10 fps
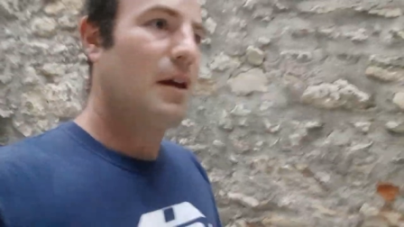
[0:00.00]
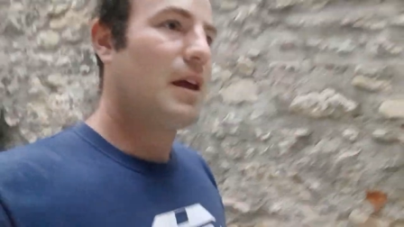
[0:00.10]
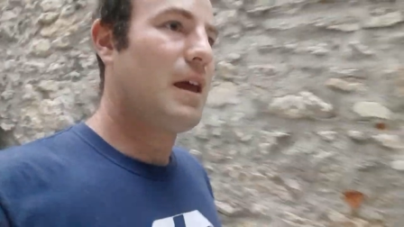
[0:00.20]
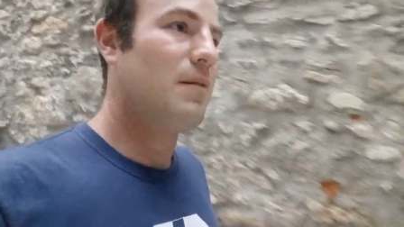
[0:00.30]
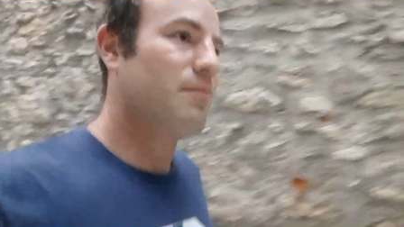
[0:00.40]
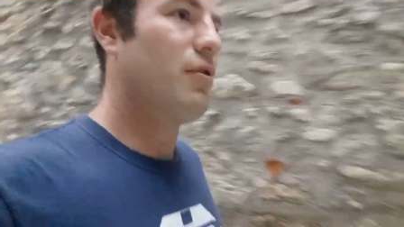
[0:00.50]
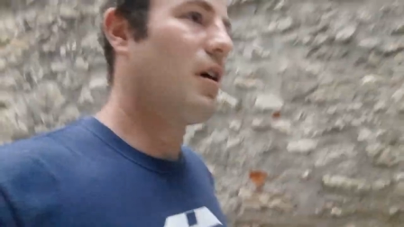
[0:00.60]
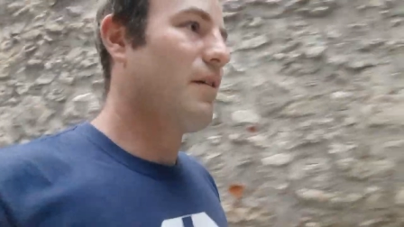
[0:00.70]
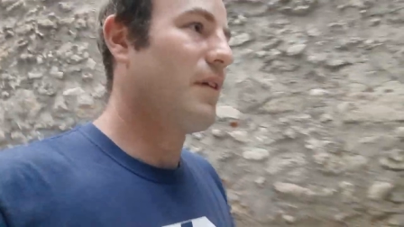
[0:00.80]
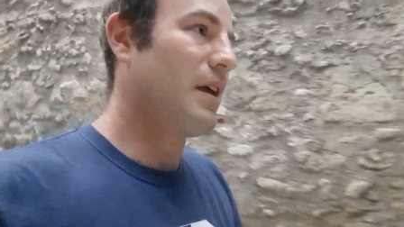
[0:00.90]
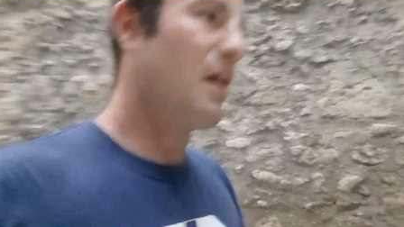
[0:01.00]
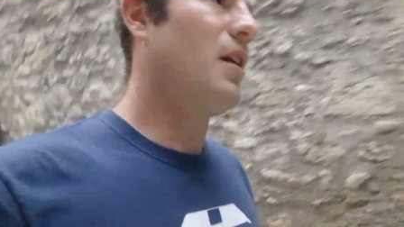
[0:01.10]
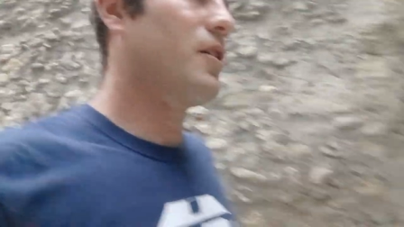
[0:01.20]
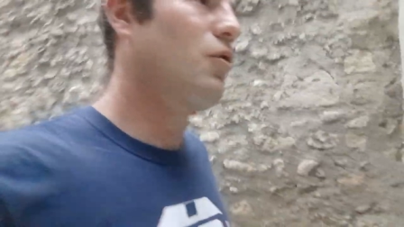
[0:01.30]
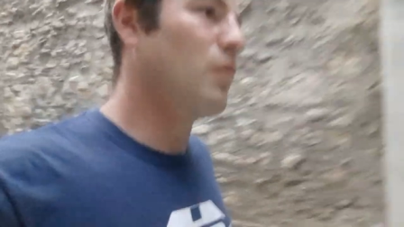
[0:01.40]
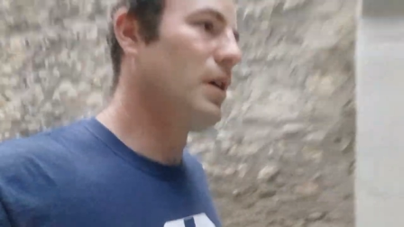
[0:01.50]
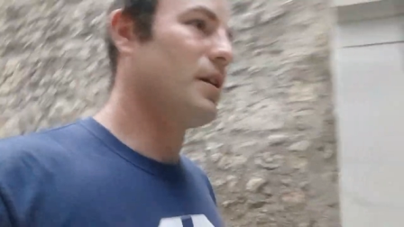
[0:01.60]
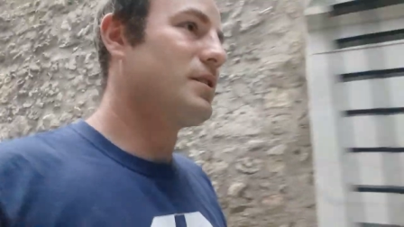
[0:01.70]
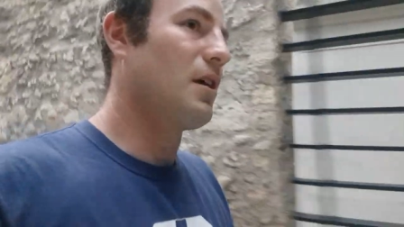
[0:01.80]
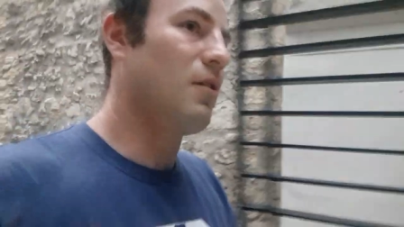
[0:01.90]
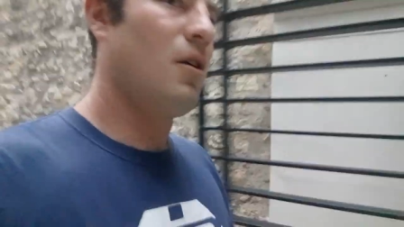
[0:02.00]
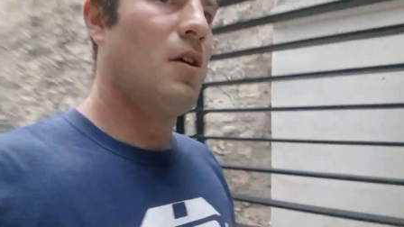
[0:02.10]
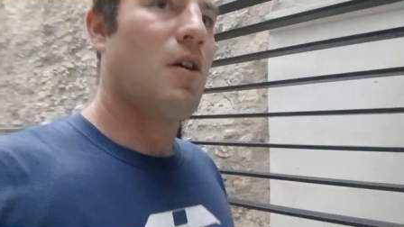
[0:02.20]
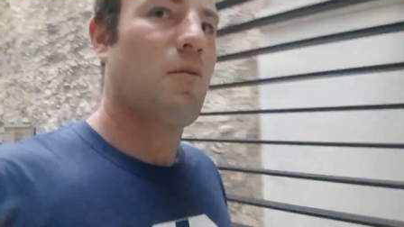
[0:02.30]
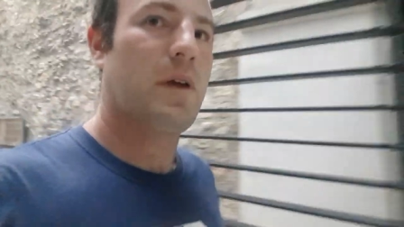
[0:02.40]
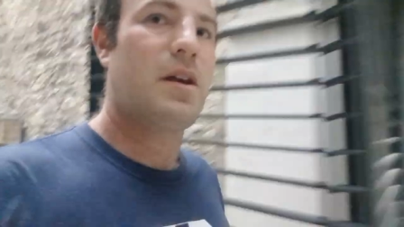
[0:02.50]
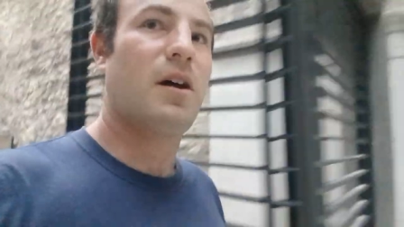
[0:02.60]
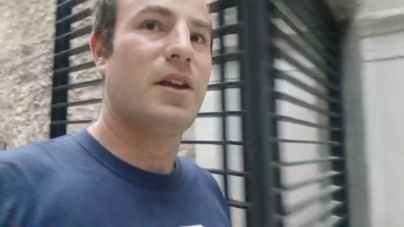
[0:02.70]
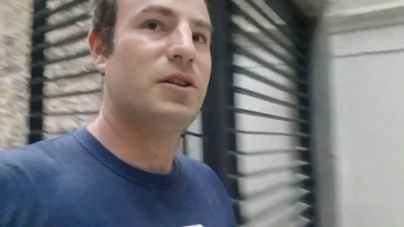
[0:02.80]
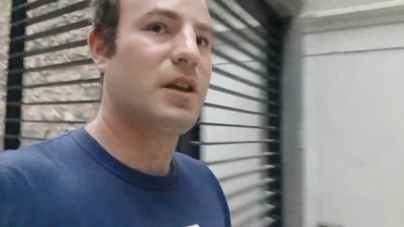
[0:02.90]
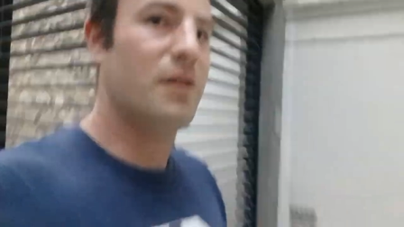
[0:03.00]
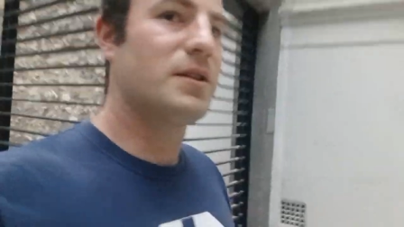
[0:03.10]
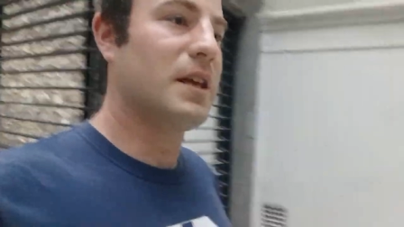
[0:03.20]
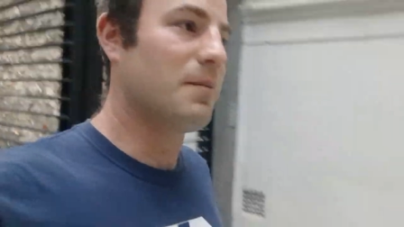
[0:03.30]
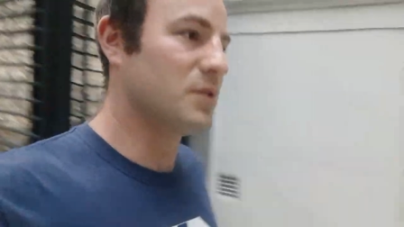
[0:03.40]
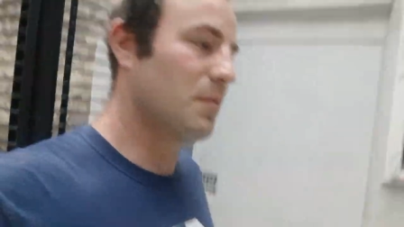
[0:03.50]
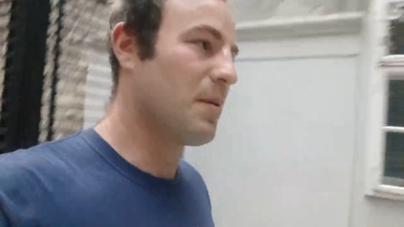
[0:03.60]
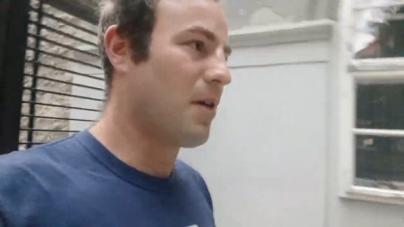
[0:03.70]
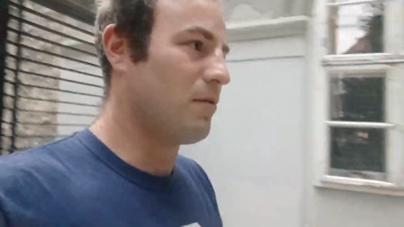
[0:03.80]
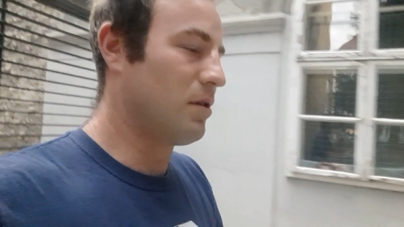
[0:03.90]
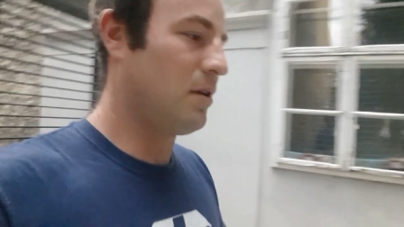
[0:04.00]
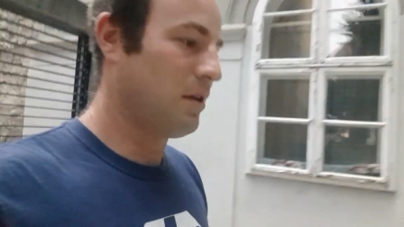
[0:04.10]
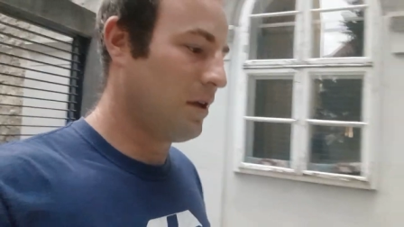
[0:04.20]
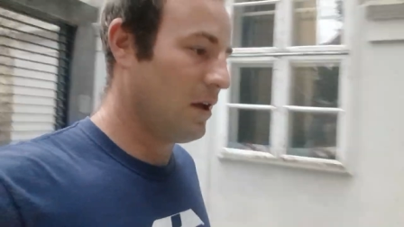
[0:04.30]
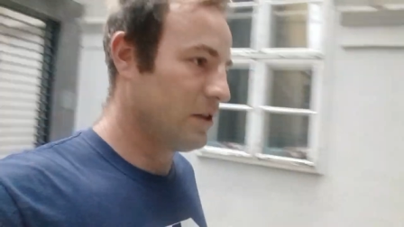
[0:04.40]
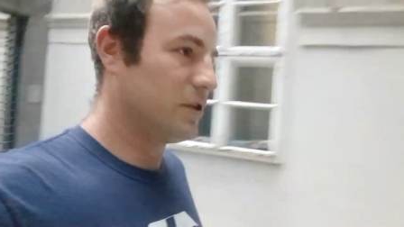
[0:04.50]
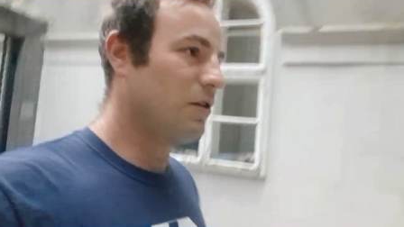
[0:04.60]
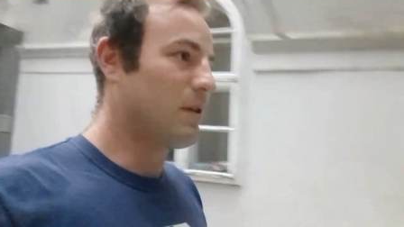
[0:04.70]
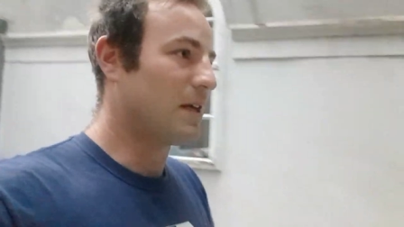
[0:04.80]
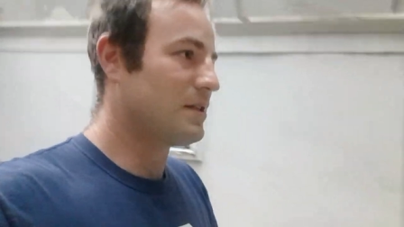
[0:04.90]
in private kind of courtyard, so we can't actually go and see them, so we won't do that.